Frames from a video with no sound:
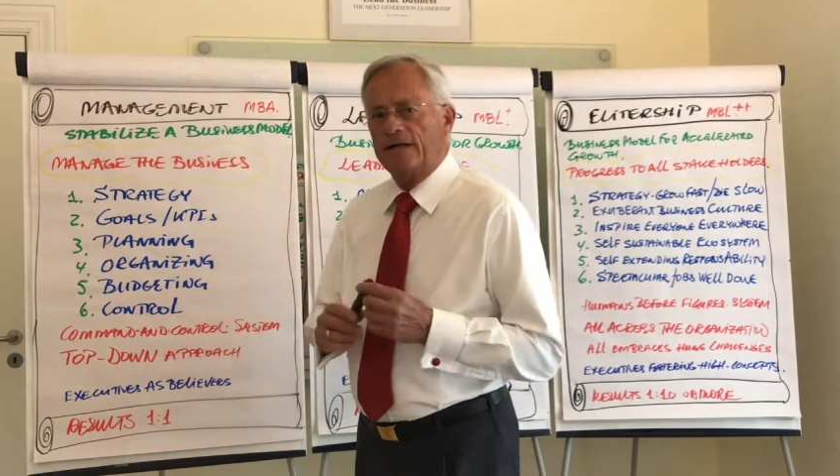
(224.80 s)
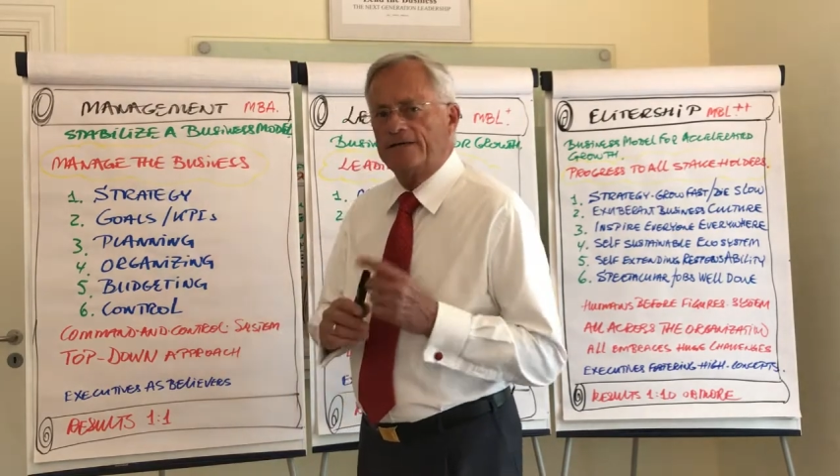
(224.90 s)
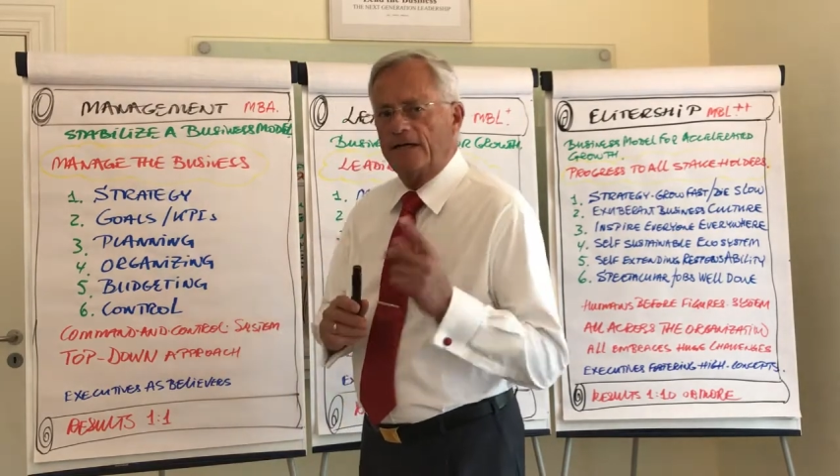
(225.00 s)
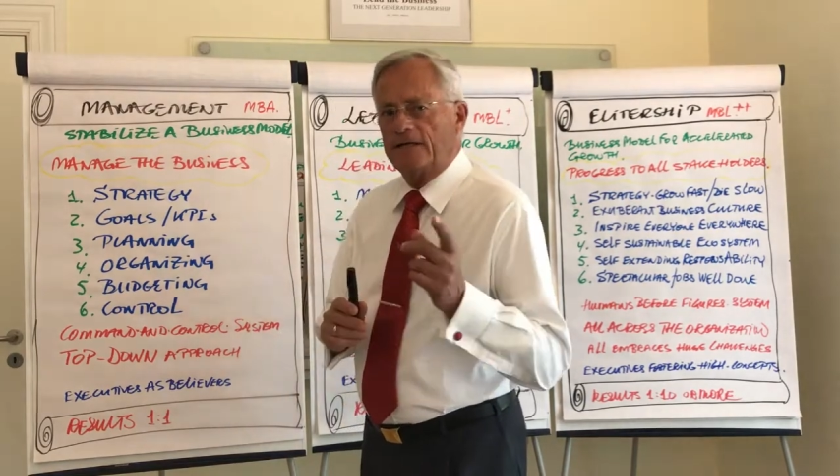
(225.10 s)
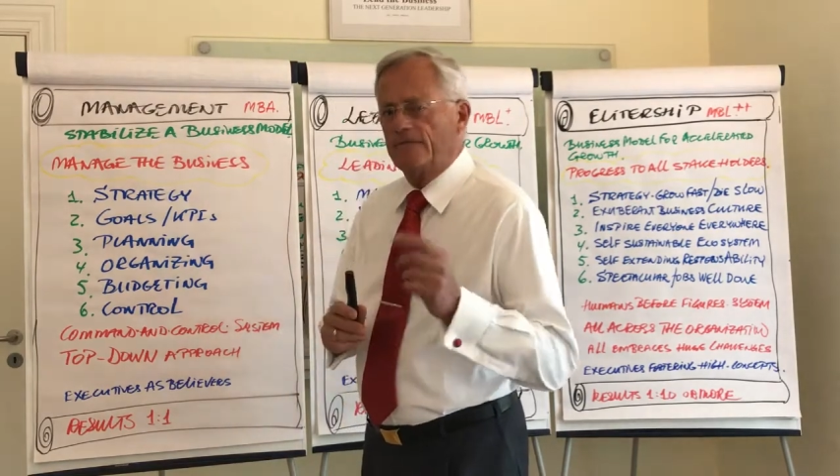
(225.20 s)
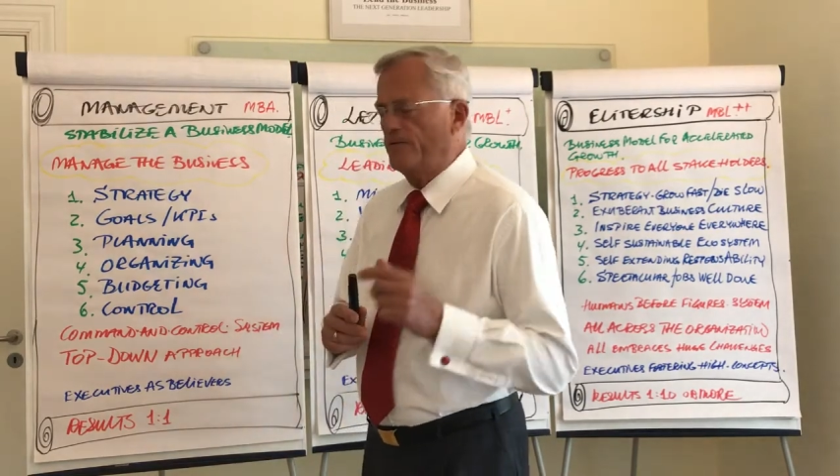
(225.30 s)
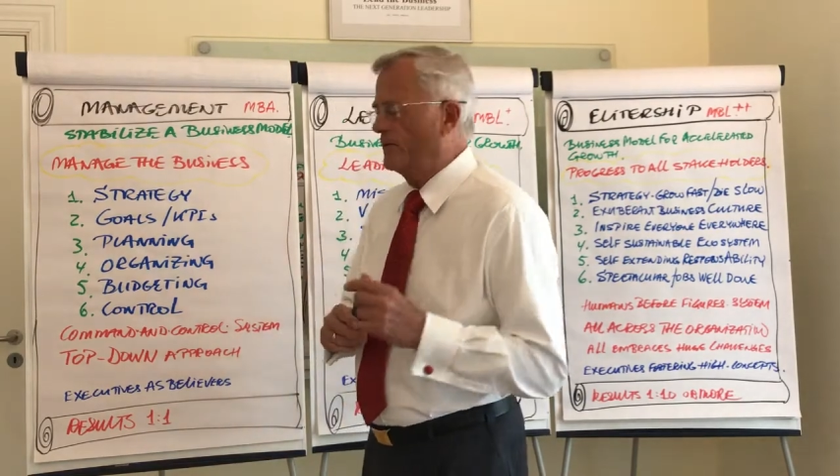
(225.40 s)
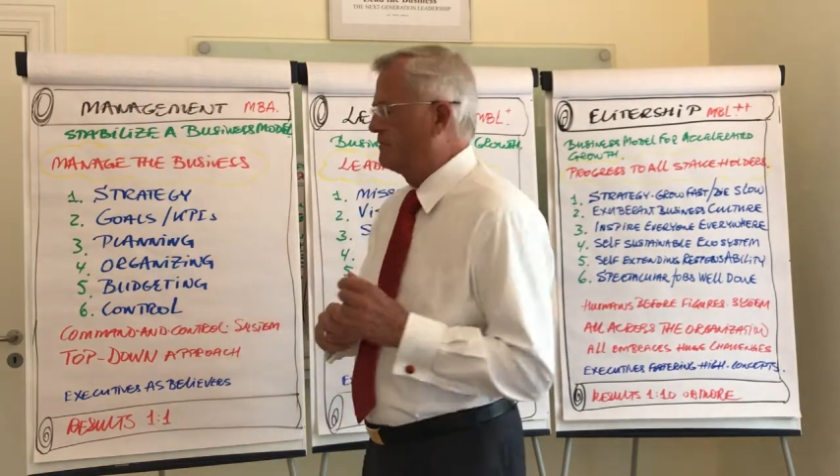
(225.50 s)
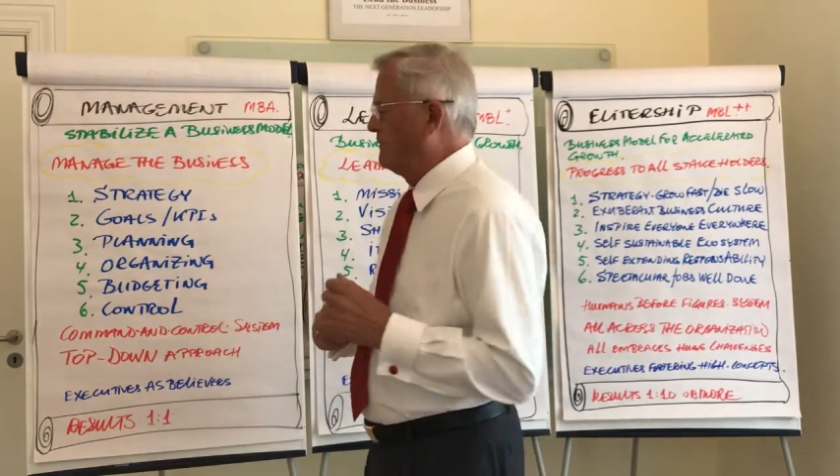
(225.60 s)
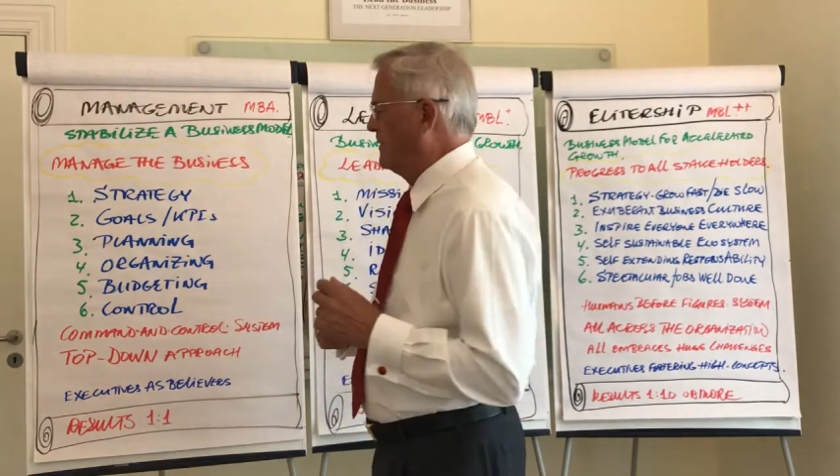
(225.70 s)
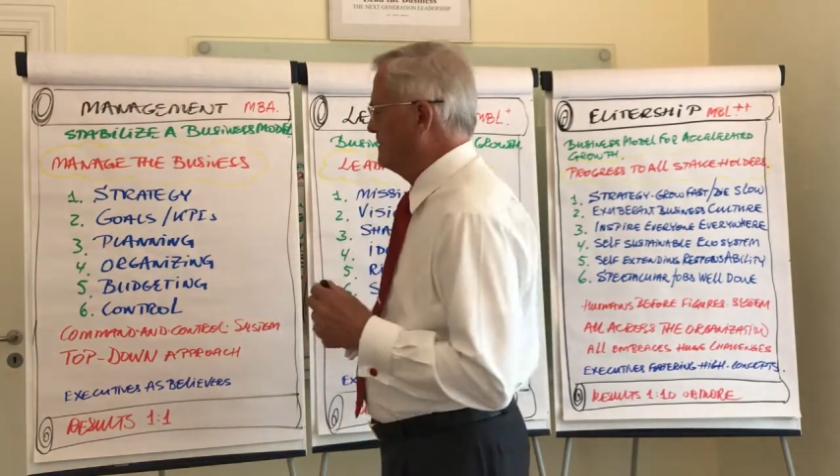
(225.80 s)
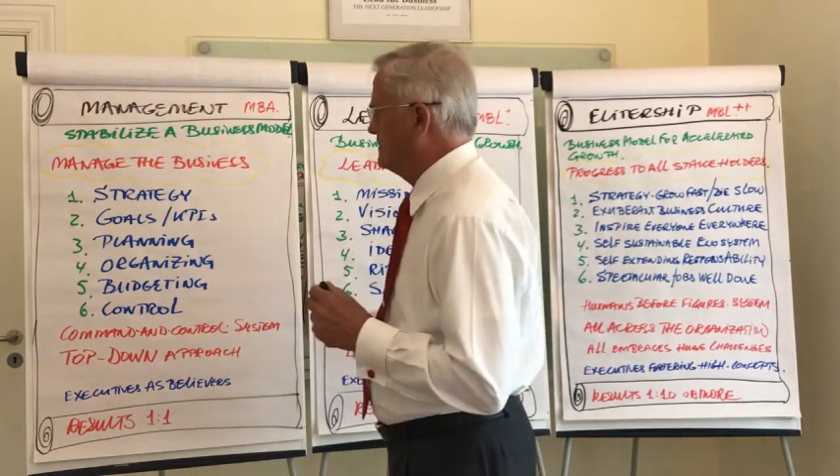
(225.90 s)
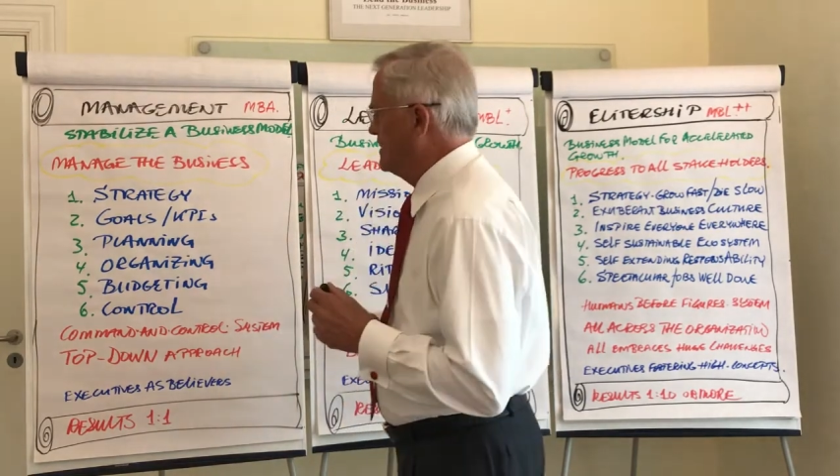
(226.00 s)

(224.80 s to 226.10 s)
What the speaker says: Let's take the first one.